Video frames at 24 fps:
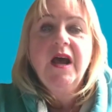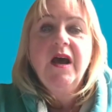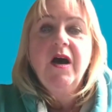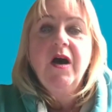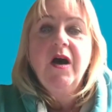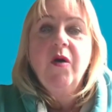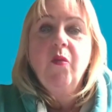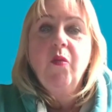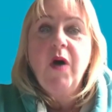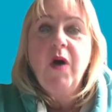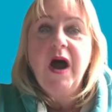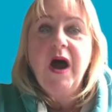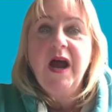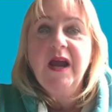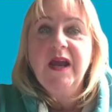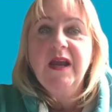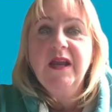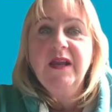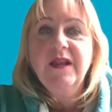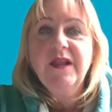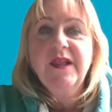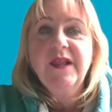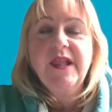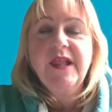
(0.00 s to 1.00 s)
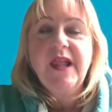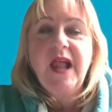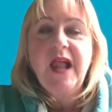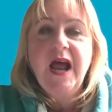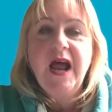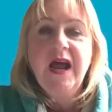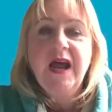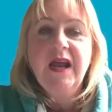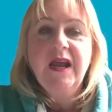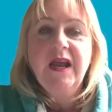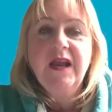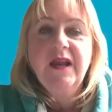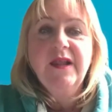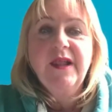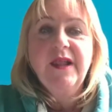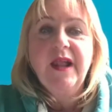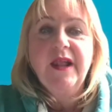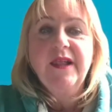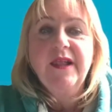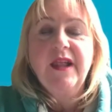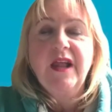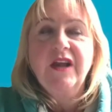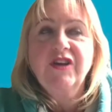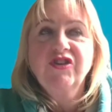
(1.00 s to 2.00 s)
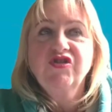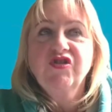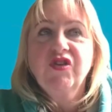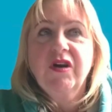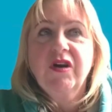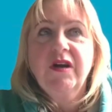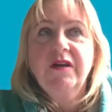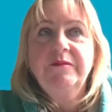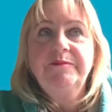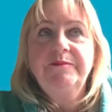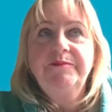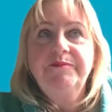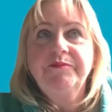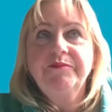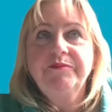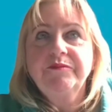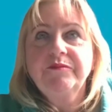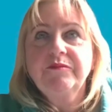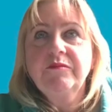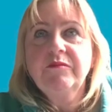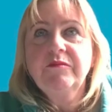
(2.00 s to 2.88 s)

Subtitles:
wines, sides, etc.,